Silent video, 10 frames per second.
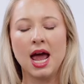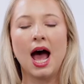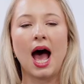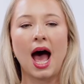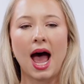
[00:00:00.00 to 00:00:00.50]

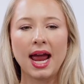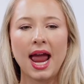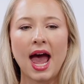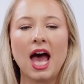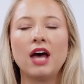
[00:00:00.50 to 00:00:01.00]
I
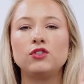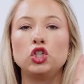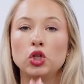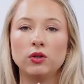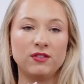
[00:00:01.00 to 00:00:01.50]
have
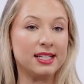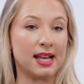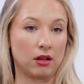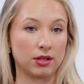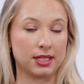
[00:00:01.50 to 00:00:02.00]
2 of these
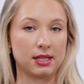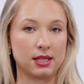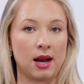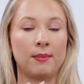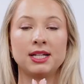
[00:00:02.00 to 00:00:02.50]
necklaces,
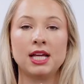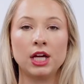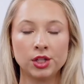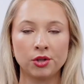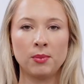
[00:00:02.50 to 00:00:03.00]
and I'm going to tell
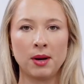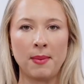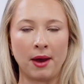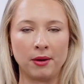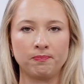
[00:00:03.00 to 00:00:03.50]
you a little bit
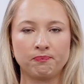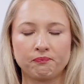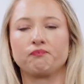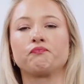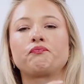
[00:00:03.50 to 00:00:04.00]
about them.
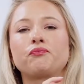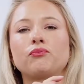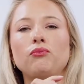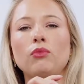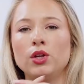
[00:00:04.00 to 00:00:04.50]

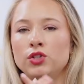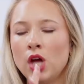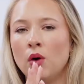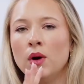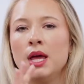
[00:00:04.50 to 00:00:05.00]

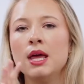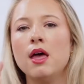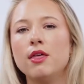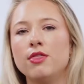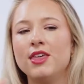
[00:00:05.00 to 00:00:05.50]
So,
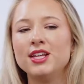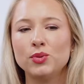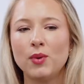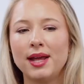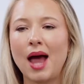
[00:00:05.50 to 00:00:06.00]
this
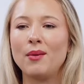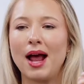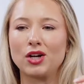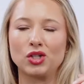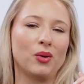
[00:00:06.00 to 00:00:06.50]
one I would
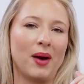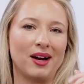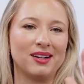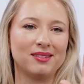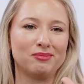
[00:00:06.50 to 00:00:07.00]
actually
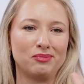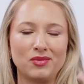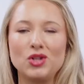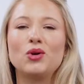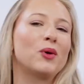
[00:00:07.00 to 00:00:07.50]
wear,
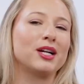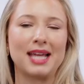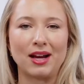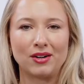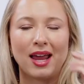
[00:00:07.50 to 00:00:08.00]
you could wear it
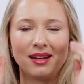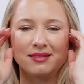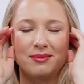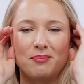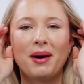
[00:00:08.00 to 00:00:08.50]
day or night,
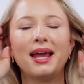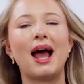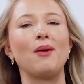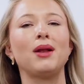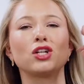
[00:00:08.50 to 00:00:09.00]
but
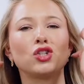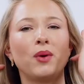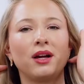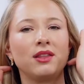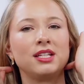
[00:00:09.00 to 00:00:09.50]
I would actually
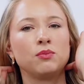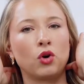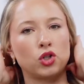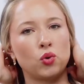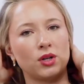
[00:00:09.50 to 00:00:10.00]
wear this
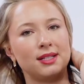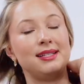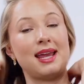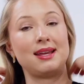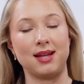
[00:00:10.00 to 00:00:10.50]
more towards
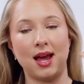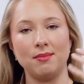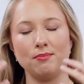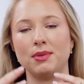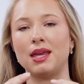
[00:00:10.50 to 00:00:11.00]

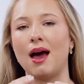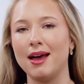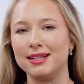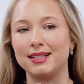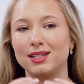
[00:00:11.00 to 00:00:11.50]
daytime
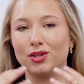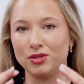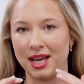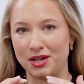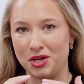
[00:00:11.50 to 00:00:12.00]
because it's a little
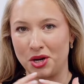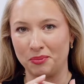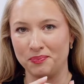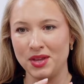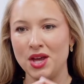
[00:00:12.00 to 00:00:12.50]
daintier.
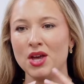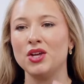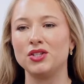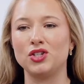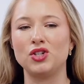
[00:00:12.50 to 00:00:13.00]

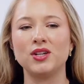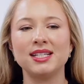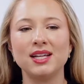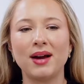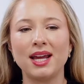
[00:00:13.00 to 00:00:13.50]
So as you can
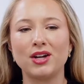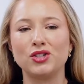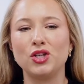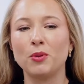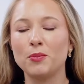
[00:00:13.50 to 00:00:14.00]
see right here,
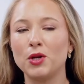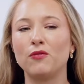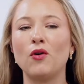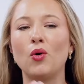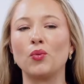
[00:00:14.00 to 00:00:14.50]
super
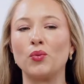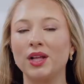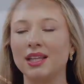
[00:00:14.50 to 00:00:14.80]
beautiful, really